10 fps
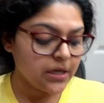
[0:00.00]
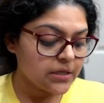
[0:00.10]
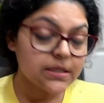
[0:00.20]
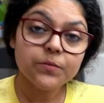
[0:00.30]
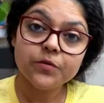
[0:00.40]

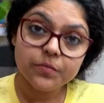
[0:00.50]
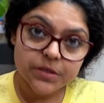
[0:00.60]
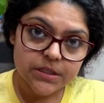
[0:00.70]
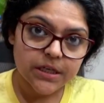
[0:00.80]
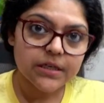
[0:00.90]
Some of the
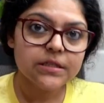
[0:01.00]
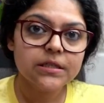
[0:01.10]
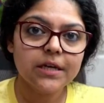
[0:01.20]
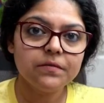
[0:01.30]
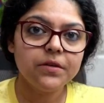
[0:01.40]
mistakes
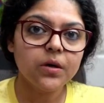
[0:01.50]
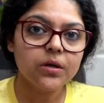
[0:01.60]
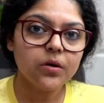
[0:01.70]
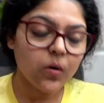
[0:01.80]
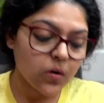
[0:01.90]
that we
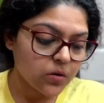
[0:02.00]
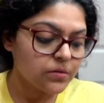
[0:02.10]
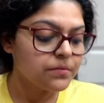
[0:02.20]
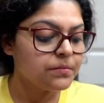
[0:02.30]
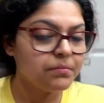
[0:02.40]

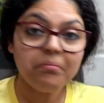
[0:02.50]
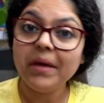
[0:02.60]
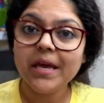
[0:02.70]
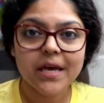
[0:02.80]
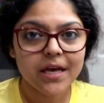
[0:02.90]
all
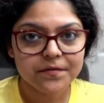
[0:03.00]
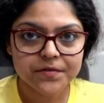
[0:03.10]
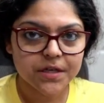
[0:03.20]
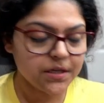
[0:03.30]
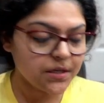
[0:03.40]
may have
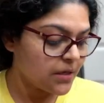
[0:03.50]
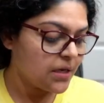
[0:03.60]
done